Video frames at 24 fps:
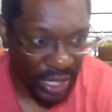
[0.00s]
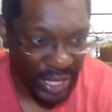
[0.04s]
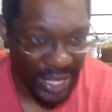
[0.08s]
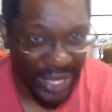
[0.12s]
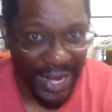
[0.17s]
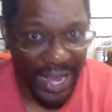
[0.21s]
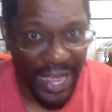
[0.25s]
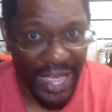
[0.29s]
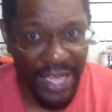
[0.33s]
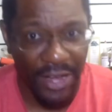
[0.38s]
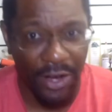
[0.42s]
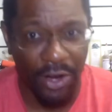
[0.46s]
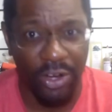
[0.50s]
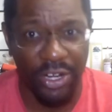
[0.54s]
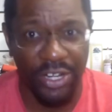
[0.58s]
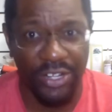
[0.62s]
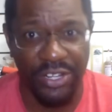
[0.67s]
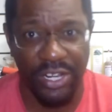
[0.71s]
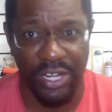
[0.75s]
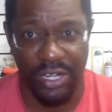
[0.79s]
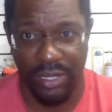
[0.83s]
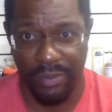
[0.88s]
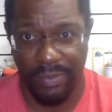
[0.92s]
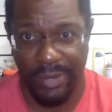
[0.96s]
and I had already
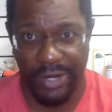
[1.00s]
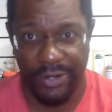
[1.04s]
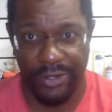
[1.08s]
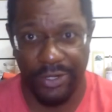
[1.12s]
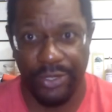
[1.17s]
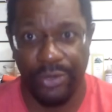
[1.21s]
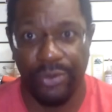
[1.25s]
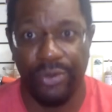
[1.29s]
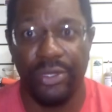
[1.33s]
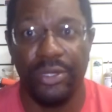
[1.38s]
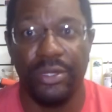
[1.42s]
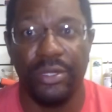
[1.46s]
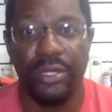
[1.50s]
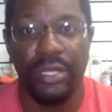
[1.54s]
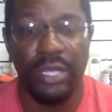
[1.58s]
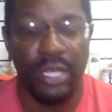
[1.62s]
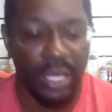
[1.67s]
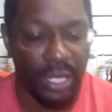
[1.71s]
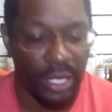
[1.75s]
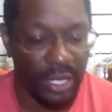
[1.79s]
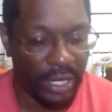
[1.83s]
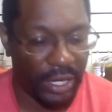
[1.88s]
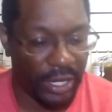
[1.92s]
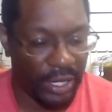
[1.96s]
talked about doing
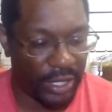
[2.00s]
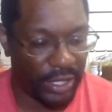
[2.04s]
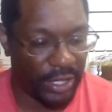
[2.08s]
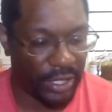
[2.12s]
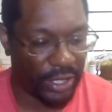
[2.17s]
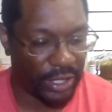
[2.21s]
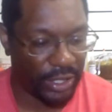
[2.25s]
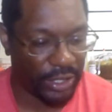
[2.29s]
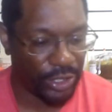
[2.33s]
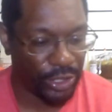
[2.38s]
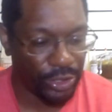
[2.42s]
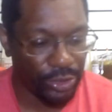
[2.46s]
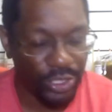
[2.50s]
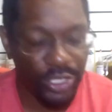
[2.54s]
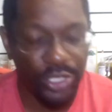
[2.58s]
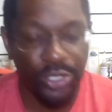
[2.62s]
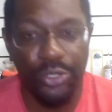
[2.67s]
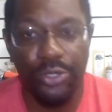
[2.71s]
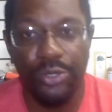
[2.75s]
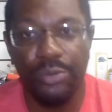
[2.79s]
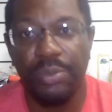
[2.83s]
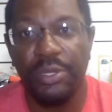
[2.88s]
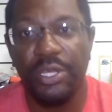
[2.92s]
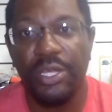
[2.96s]

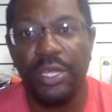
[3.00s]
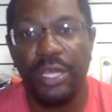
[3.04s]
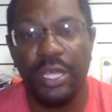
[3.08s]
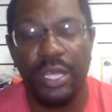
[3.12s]
YouTube,